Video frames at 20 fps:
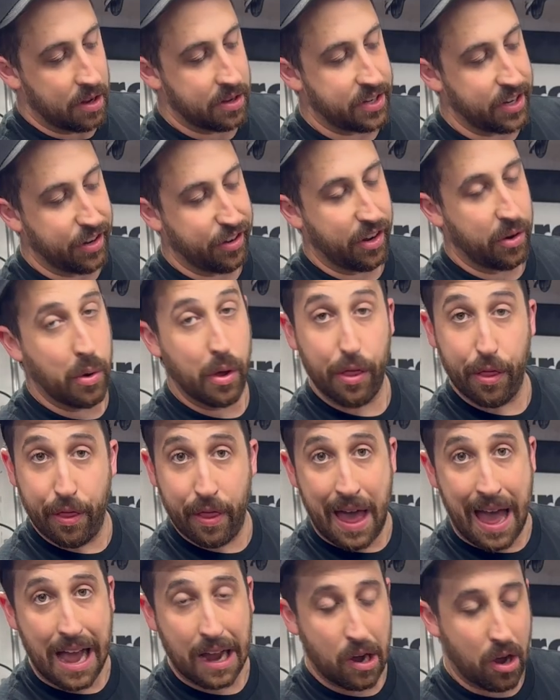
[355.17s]
essentially what
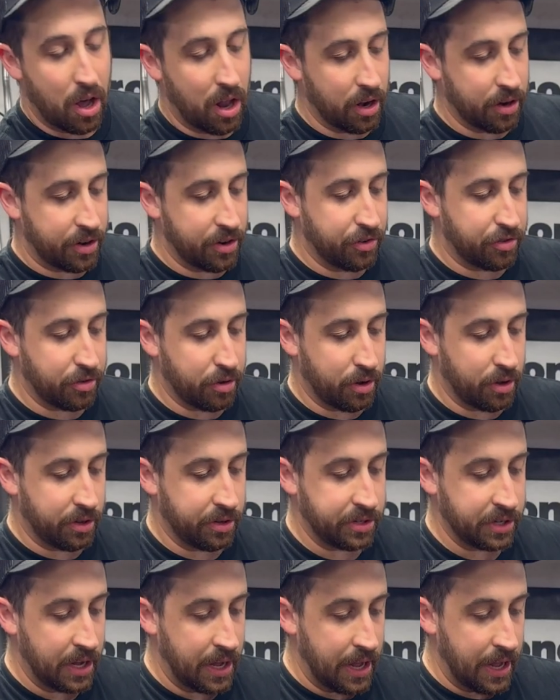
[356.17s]
that collar
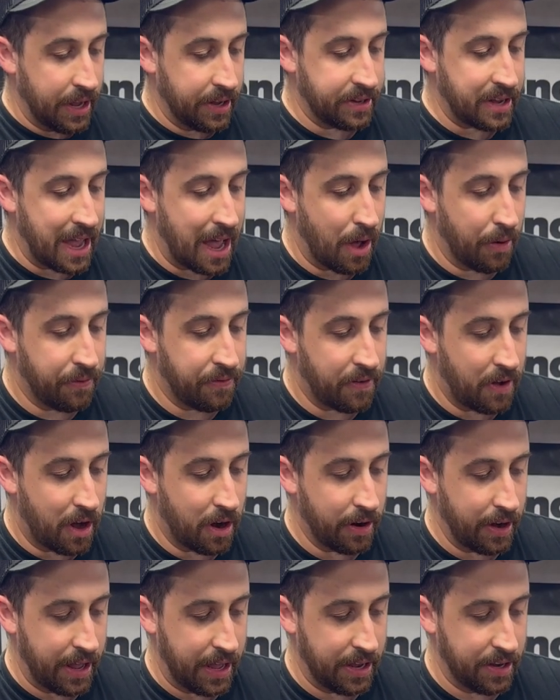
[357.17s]
controls is how
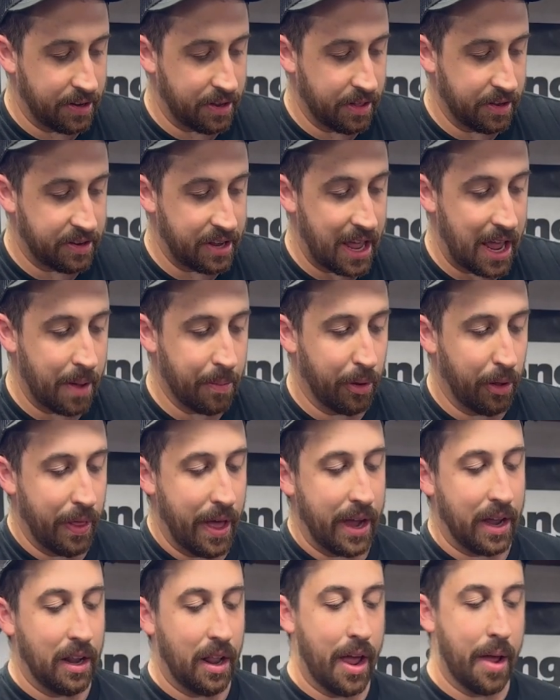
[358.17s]
far into the table
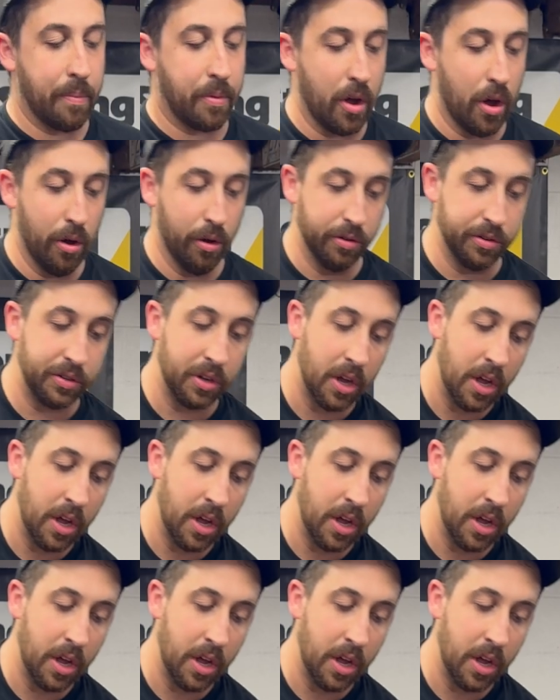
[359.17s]
that clamp goes.